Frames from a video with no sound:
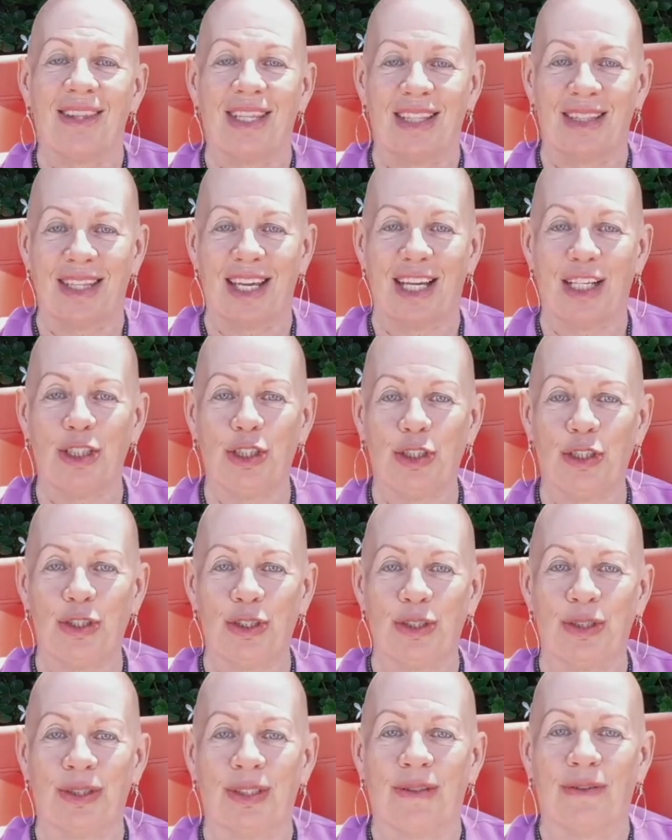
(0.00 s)
that they
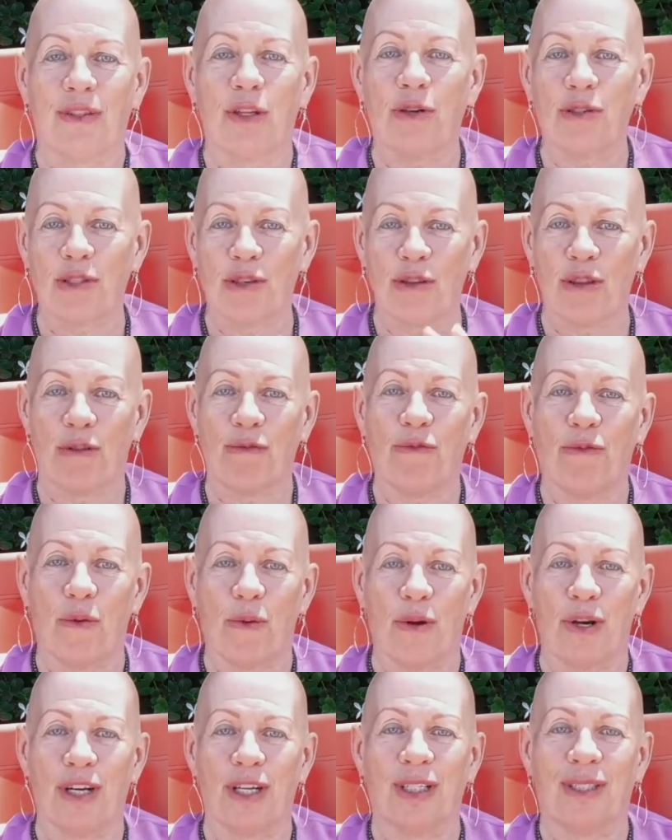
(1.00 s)
learn. Those are the
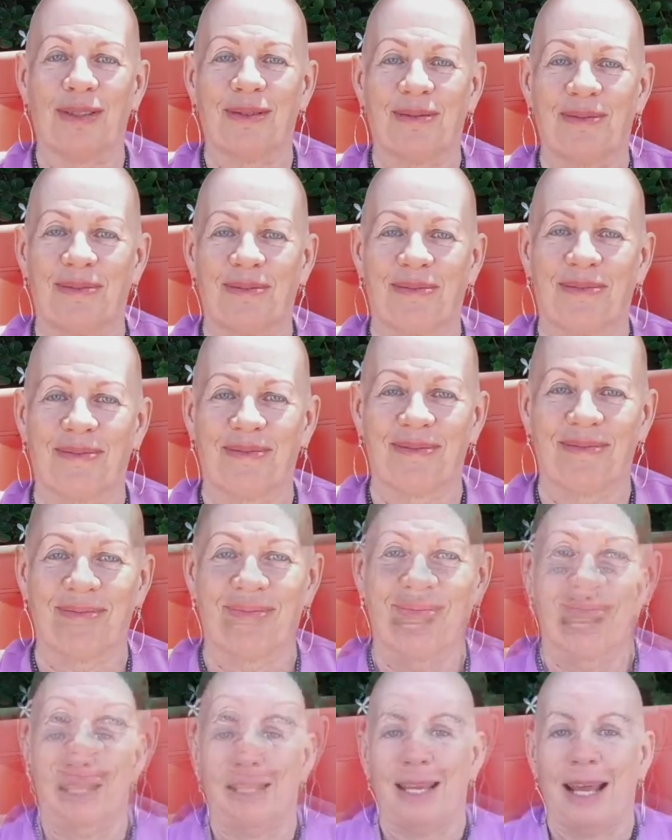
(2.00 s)
4.
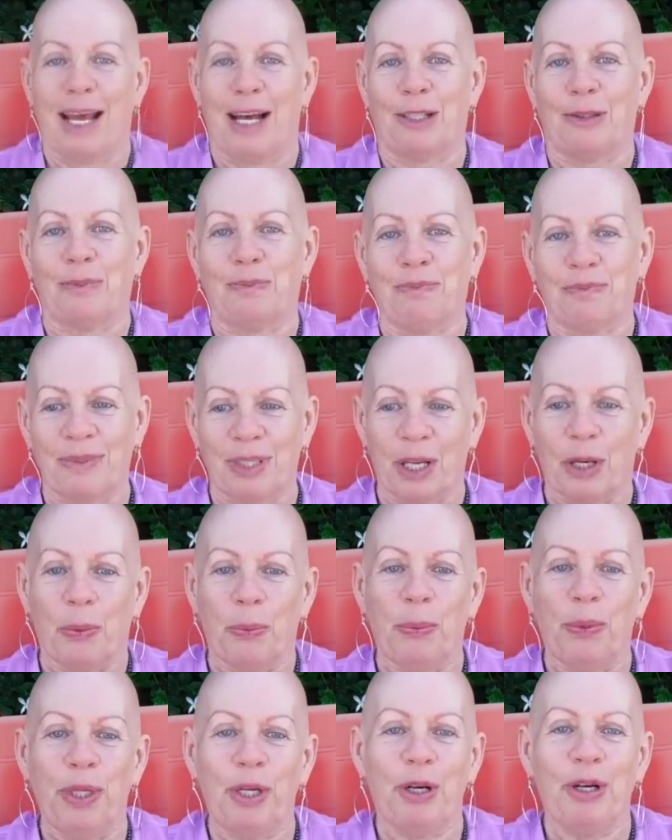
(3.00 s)
Now,
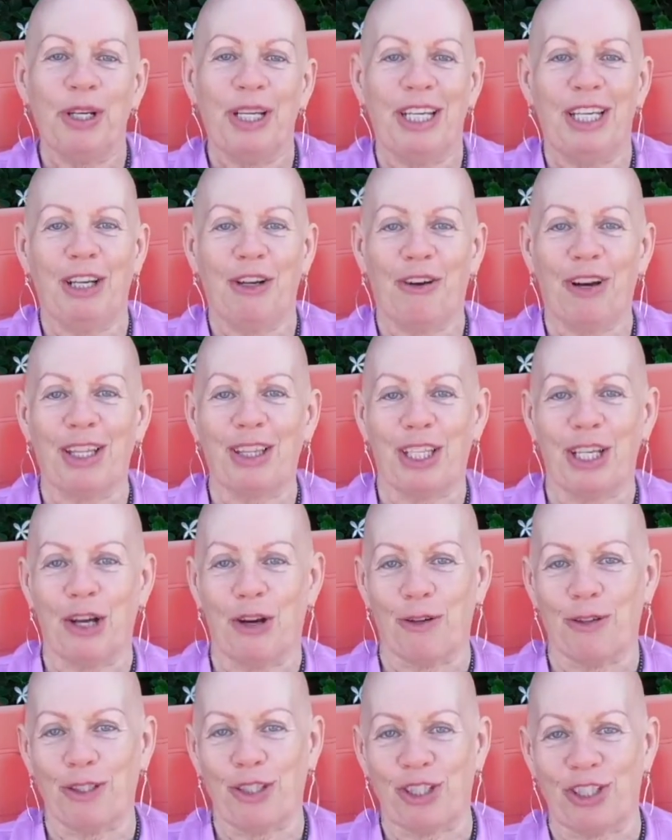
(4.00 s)
we're here at the
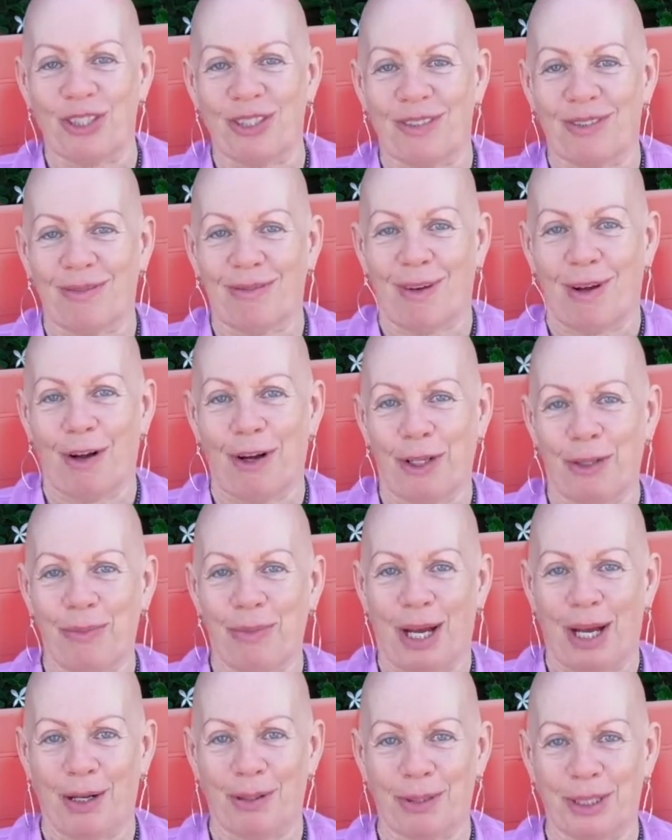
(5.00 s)
ocean on
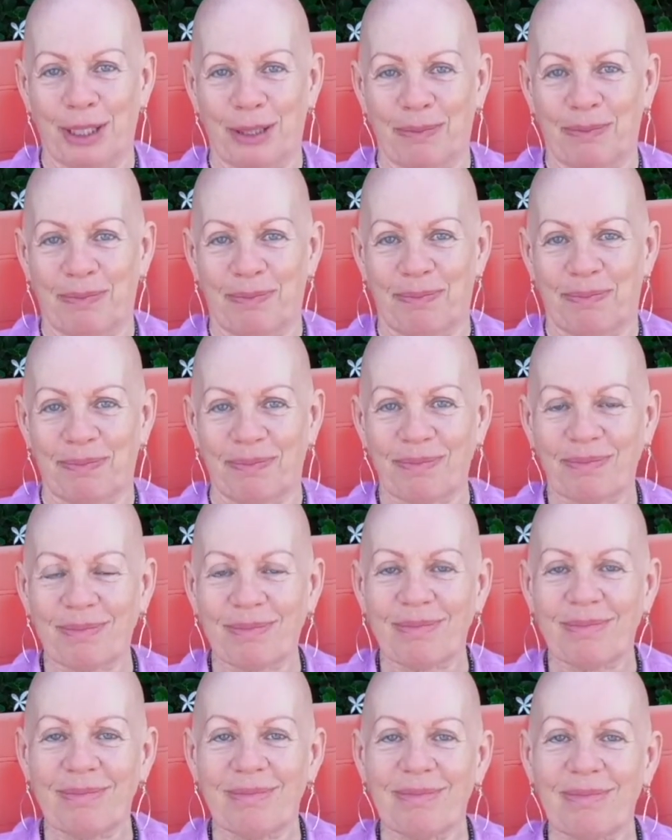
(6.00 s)
Maui.
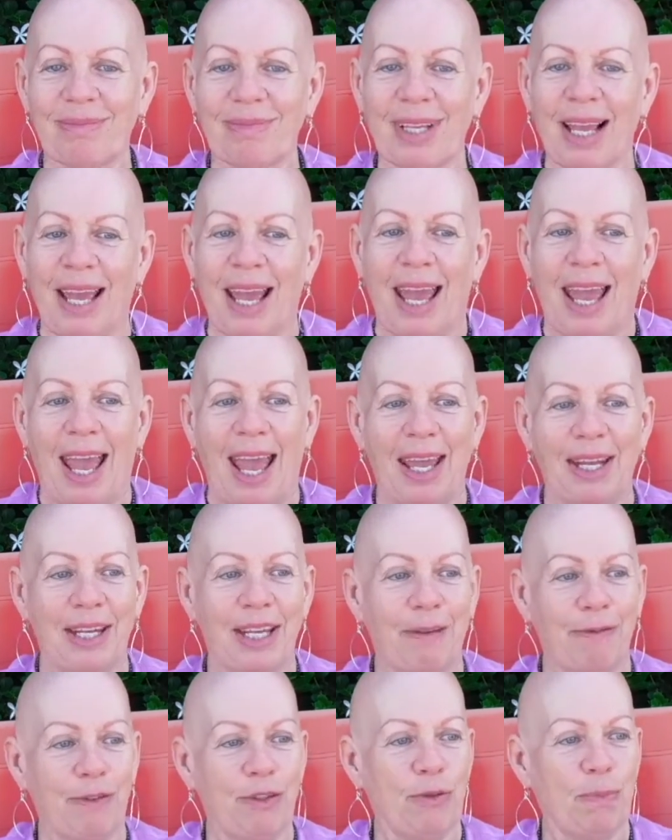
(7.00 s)
And
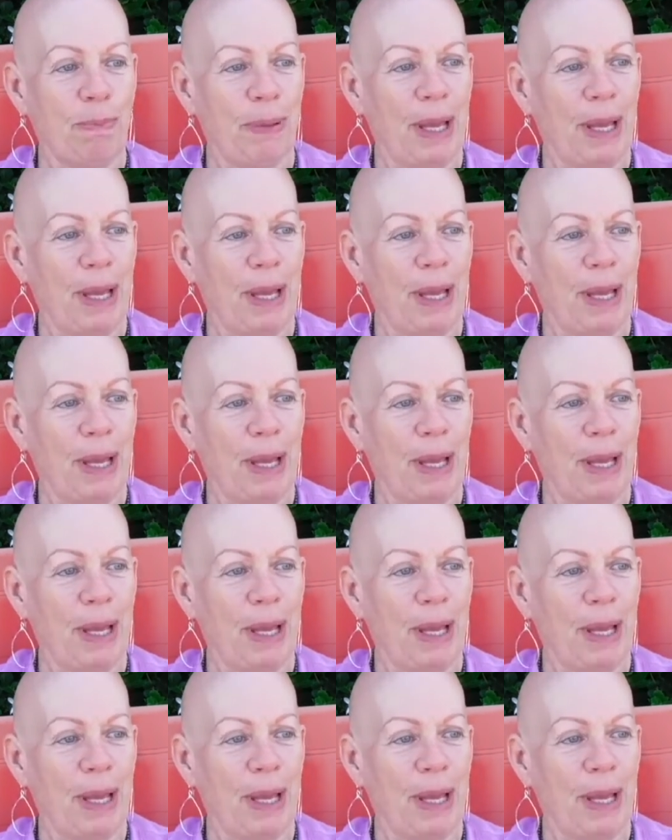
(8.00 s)
if you